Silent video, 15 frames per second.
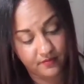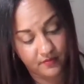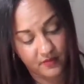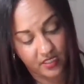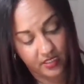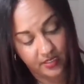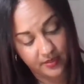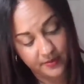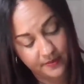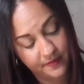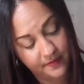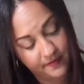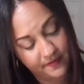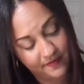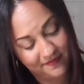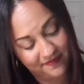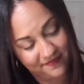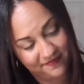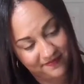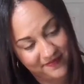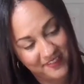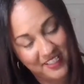Okay.
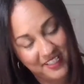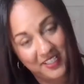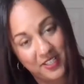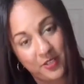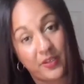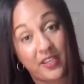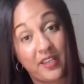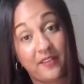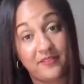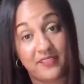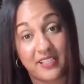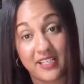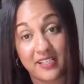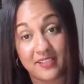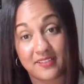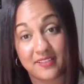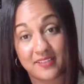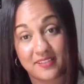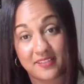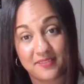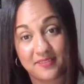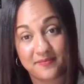We have
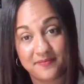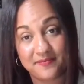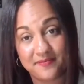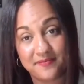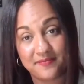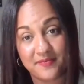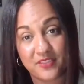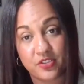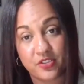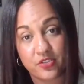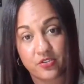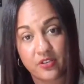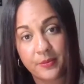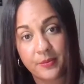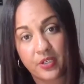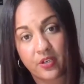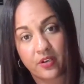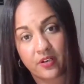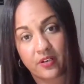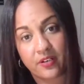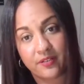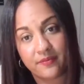dance. Is your dream
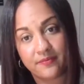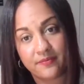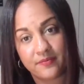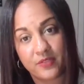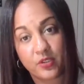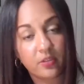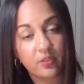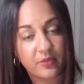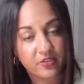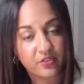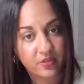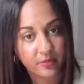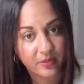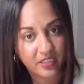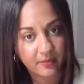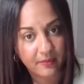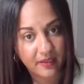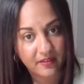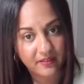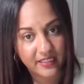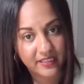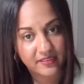card. You could be dreaming
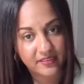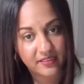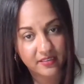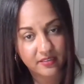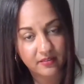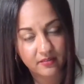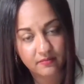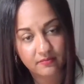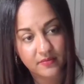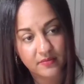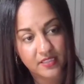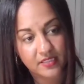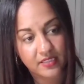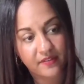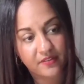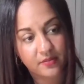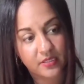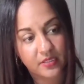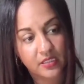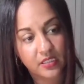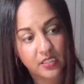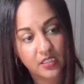about dancing. Doesn't have to
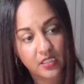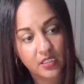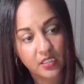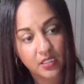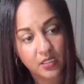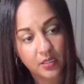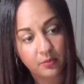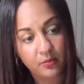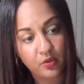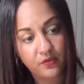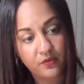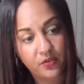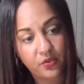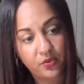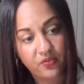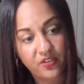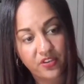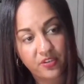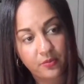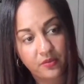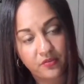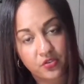be. Move to the
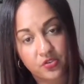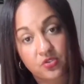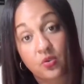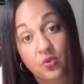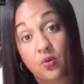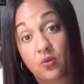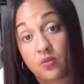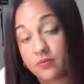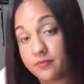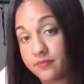rhythm of your soul.